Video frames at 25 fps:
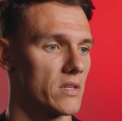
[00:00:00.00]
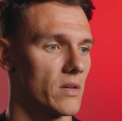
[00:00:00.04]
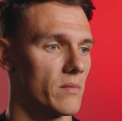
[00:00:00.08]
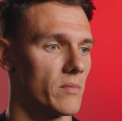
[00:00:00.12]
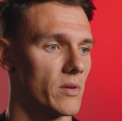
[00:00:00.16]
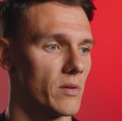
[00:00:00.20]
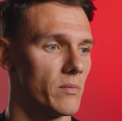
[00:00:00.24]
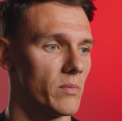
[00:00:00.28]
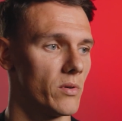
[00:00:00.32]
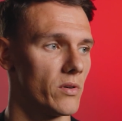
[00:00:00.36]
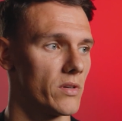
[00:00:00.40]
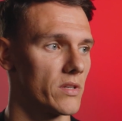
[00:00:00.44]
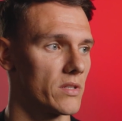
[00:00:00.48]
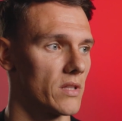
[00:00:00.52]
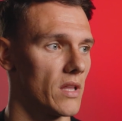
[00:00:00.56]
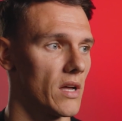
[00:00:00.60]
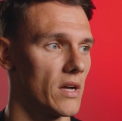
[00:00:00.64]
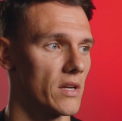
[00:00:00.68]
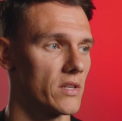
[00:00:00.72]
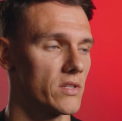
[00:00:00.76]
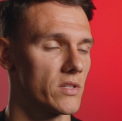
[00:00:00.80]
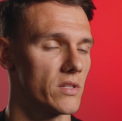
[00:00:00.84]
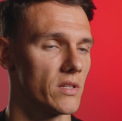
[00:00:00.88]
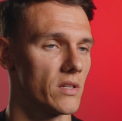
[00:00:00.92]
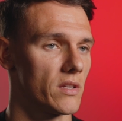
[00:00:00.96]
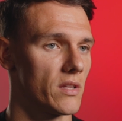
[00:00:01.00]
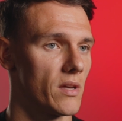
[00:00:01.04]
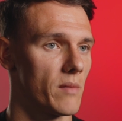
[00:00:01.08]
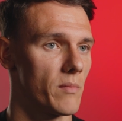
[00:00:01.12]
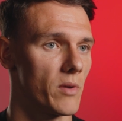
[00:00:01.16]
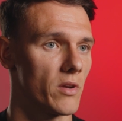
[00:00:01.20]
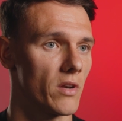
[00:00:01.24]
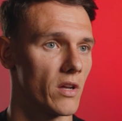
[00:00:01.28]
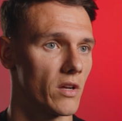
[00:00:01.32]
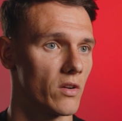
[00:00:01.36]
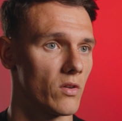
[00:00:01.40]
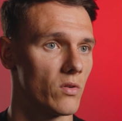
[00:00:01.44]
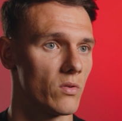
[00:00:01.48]
of the boys last year, the
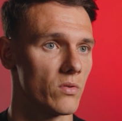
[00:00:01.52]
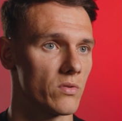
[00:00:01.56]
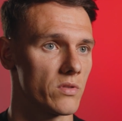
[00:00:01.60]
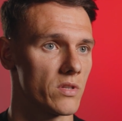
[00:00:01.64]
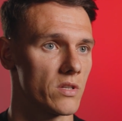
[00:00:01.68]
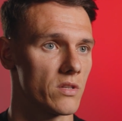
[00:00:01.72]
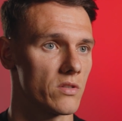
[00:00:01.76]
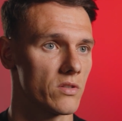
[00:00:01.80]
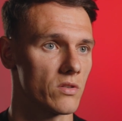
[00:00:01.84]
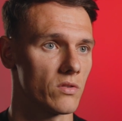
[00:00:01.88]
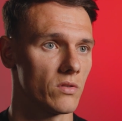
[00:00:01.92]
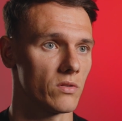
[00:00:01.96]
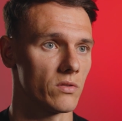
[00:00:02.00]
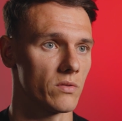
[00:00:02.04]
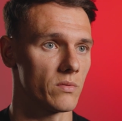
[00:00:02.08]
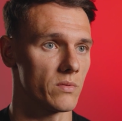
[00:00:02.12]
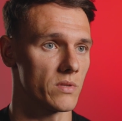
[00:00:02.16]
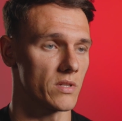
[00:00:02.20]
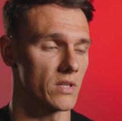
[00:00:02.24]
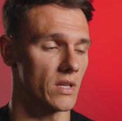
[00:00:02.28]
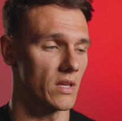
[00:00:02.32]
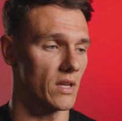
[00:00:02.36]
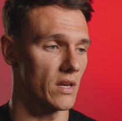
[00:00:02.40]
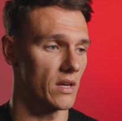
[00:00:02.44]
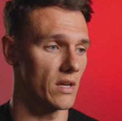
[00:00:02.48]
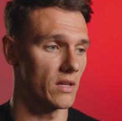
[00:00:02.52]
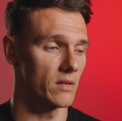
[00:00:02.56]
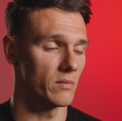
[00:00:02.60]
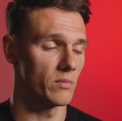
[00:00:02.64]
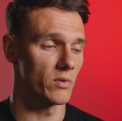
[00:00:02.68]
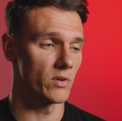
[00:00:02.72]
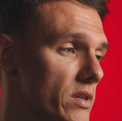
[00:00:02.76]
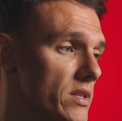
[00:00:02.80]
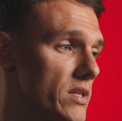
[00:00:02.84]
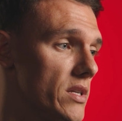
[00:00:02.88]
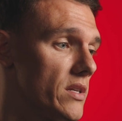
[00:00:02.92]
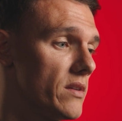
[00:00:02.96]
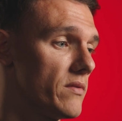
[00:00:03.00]
amount of goals they scored was
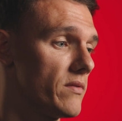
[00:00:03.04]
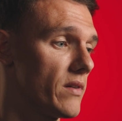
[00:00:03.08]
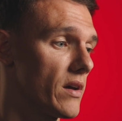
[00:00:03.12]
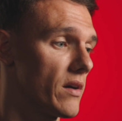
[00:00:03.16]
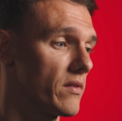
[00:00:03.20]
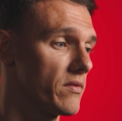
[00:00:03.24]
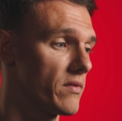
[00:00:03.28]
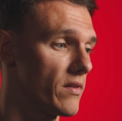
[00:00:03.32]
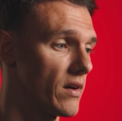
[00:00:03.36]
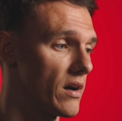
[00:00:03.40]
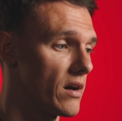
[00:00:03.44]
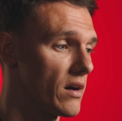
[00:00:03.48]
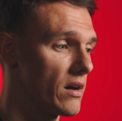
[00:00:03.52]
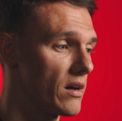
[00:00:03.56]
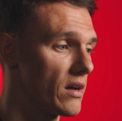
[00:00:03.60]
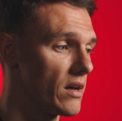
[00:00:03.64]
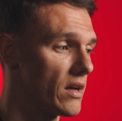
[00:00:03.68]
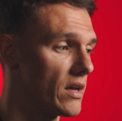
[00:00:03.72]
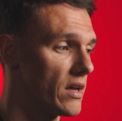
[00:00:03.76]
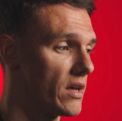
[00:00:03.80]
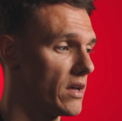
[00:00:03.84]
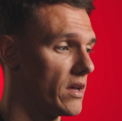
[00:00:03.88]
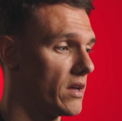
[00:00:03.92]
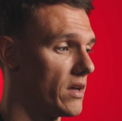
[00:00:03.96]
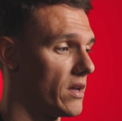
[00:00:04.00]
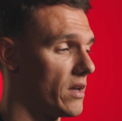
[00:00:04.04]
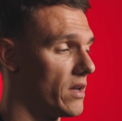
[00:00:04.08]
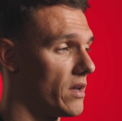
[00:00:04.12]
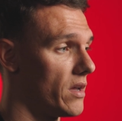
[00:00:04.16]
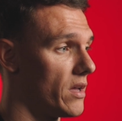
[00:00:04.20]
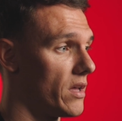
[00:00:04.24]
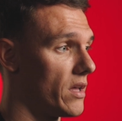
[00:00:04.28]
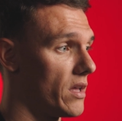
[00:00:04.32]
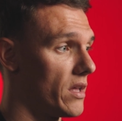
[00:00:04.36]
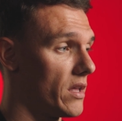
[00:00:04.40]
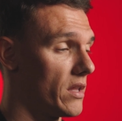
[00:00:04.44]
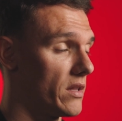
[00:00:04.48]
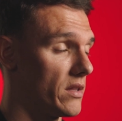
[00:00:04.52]
incredible to see from afar.
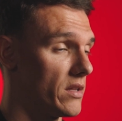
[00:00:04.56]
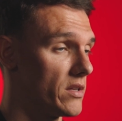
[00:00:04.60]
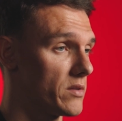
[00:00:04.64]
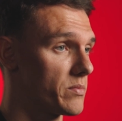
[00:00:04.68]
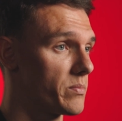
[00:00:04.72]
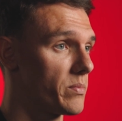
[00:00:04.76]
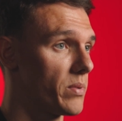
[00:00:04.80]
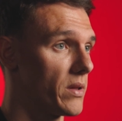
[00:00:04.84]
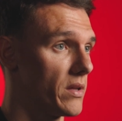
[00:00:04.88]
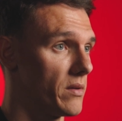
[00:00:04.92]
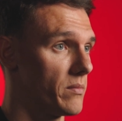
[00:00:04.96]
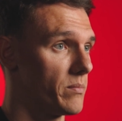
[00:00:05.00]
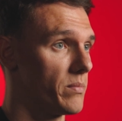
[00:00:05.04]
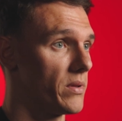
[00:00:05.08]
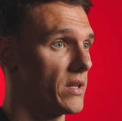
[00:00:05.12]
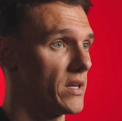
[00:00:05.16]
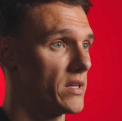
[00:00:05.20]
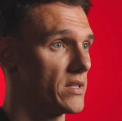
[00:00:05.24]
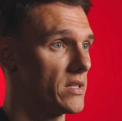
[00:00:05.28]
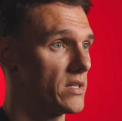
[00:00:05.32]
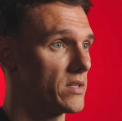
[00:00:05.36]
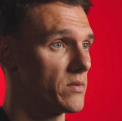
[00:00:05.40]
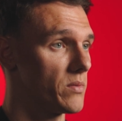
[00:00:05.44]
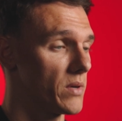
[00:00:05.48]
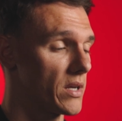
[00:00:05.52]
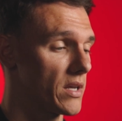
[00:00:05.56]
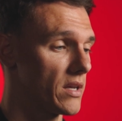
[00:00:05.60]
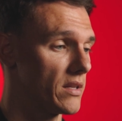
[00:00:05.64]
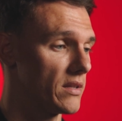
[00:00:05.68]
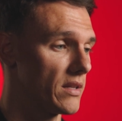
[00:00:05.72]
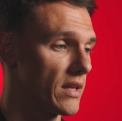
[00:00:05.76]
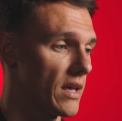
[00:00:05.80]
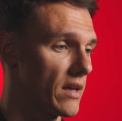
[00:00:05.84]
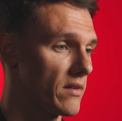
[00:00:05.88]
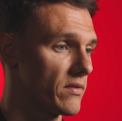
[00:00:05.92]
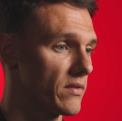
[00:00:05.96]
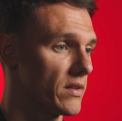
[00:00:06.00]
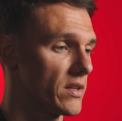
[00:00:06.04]
There's places we can
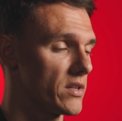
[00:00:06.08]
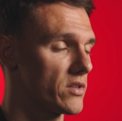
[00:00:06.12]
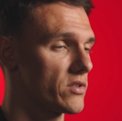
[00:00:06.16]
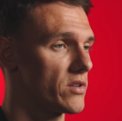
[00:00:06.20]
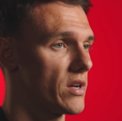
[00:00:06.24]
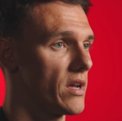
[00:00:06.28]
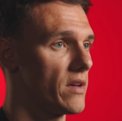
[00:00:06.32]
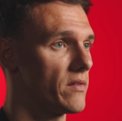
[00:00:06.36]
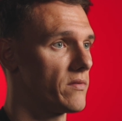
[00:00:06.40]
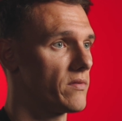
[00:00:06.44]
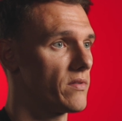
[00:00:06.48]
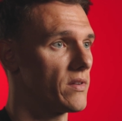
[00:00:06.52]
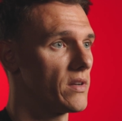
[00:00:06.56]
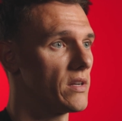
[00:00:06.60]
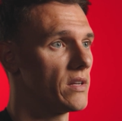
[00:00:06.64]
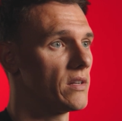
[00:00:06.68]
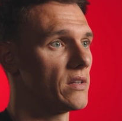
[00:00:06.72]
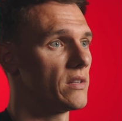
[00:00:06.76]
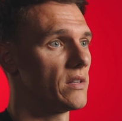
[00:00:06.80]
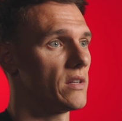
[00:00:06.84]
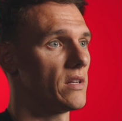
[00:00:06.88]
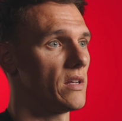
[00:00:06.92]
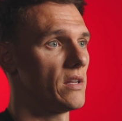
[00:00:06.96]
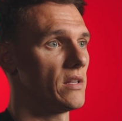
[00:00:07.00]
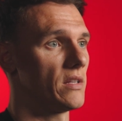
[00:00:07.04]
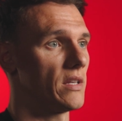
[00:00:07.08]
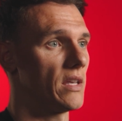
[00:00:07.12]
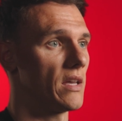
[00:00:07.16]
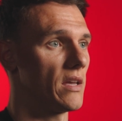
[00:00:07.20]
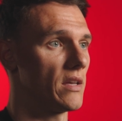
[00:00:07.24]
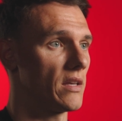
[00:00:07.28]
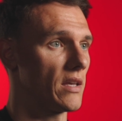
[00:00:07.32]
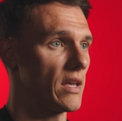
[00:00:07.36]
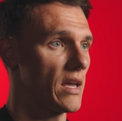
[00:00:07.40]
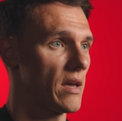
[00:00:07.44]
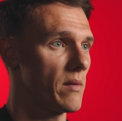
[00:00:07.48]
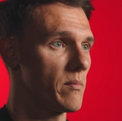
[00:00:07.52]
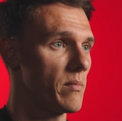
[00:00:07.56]
definitely strengthen
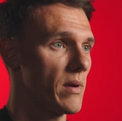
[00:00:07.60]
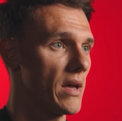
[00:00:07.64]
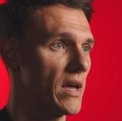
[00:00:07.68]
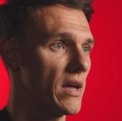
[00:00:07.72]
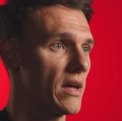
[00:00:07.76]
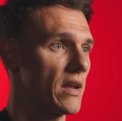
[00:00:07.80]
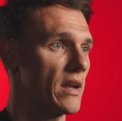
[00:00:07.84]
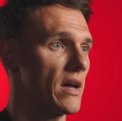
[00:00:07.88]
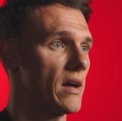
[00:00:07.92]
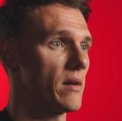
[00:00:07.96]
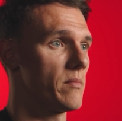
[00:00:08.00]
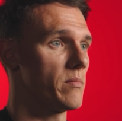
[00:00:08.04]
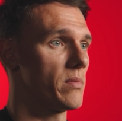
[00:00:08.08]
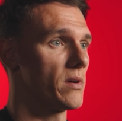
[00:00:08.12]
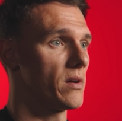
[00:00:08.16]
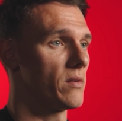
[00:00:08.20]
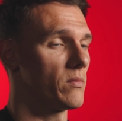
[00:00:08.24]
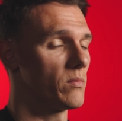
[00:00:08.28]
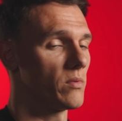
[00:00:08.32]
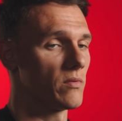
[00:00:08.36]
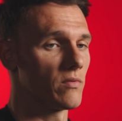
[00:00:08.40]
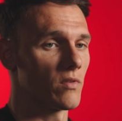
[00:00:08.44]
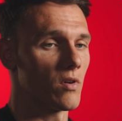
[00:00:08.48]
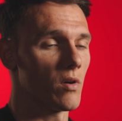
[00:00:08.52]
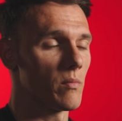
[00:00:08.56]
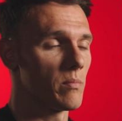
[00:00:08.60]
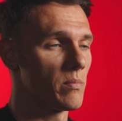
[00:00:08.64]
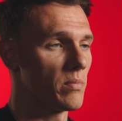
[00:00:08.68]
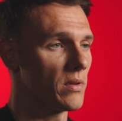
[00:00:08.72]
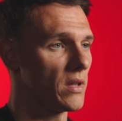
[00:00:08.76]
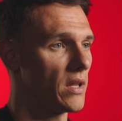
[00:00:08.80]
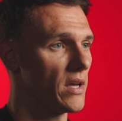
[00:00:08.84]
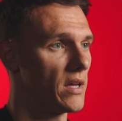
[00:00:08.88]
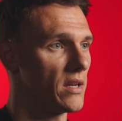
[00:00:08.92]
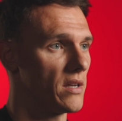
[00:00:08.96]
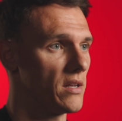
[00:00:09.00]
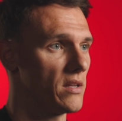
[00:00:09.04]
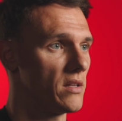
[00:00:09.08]
and get better at, but we've got
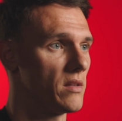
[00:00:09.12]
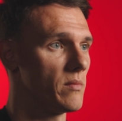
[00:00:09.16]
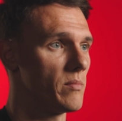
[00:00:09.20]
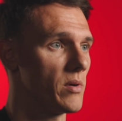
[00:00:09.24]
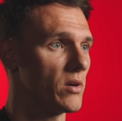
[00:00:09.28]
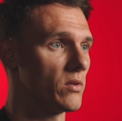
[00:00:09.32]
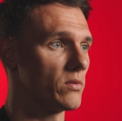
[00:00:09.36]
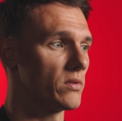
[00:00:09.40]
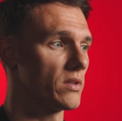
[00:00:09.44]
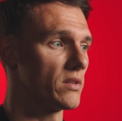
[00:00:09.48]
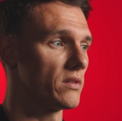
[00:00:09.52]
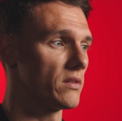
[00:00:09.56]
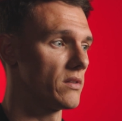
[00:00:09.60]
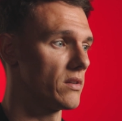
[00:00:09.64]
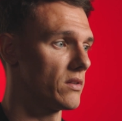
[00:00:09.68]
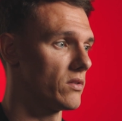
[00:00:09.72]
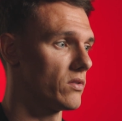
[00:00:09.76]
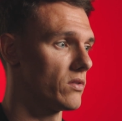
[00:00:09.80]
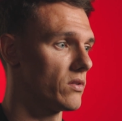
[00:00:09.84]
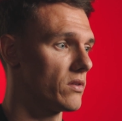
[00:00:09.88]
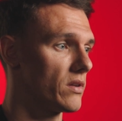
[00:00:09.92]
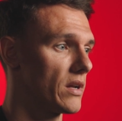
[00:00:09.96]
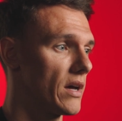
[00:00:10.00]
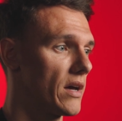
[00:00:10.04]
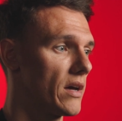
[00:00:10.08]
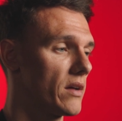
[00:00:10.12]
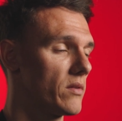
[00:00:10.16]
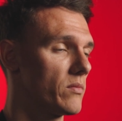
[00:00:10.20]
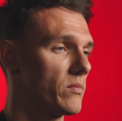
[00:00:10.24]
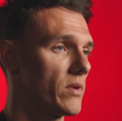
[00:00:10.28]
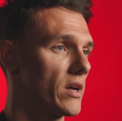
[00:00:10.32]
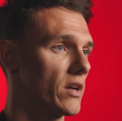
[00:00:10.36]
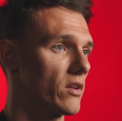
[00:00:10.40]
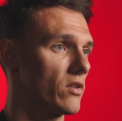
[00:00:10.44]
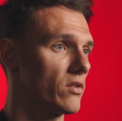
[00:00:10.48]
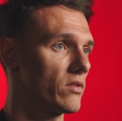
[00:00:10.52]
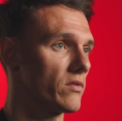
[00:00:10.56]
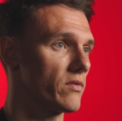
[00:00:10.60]
plenty in the building to do that, and
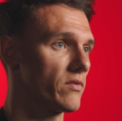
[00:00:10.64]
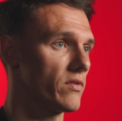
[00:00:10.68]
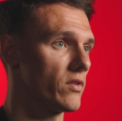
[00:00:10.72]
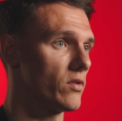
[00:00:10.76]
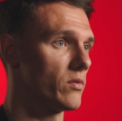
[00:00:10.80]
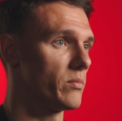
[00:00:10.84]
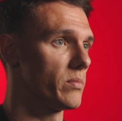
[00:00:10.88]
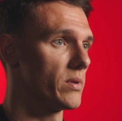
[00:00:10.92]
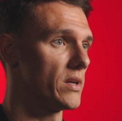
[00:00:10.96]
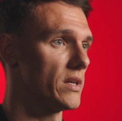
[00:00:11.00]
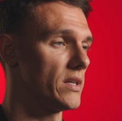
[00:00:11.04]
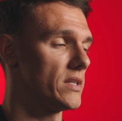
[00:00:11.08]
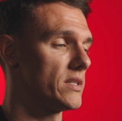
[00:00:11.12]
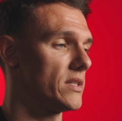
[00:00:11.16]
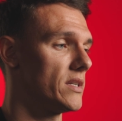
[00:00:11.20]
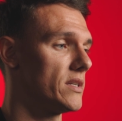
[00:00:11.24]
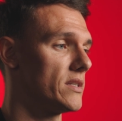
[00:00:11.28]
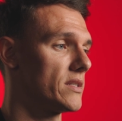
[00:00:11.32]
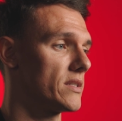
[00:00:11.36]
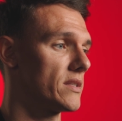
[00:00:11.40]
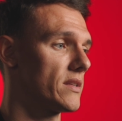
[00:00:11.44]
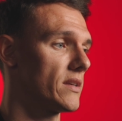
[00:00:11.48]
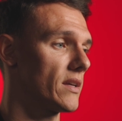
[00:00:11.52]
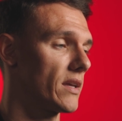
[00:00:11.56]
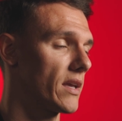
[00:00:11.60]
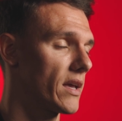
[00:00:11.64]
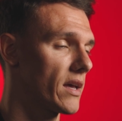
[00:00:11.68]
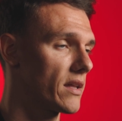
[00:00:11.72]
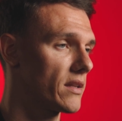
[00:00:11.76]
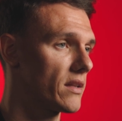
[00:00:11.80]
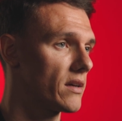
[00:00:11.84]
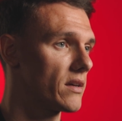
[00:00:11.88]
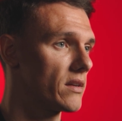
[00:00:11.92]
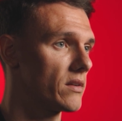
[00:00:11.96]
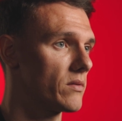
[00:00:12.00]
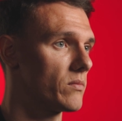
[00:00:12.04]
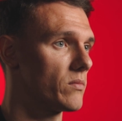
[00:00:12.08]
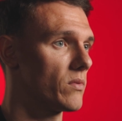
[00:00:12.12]
we're a good full pre-season
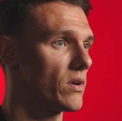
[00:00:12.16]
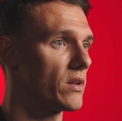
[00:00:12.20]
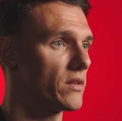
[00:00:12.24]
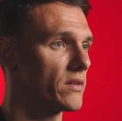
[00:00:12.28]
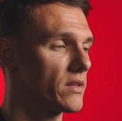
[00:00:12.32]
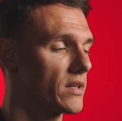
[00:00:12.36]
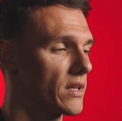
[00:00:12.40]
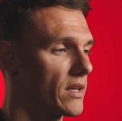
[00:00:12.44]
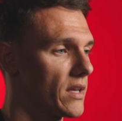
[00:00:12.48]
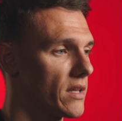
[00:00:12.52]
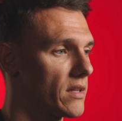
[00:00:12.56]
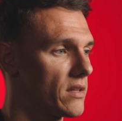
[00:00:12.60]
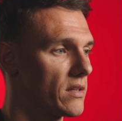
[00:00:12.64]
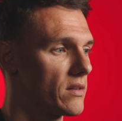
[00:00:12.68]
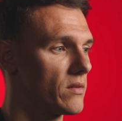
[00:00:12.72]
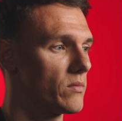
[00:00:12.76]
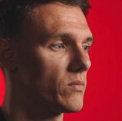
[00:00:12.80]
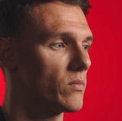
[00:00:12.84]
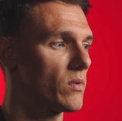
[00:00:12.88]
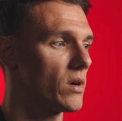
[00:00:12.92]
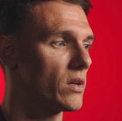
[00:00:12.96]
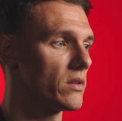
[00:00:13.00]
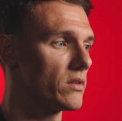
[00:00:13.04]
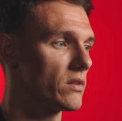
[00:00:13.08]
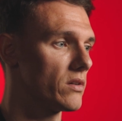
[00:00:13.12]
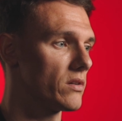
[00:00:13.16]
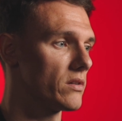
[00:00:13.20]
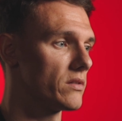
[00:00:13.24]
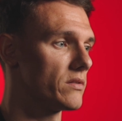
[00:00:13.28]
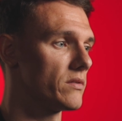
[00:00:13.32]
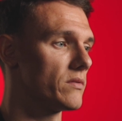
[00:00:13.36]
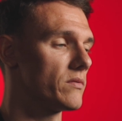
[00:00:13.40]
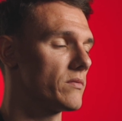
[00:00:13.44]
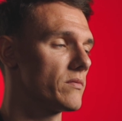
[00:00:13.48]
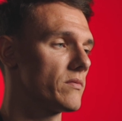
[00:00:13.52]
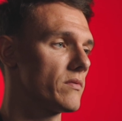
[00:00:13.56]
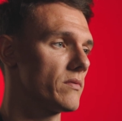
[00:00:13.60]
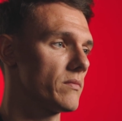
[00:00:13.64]
together and working
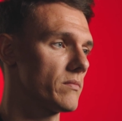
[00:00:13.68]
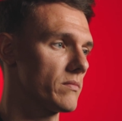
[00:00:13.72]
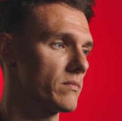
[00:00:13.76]
on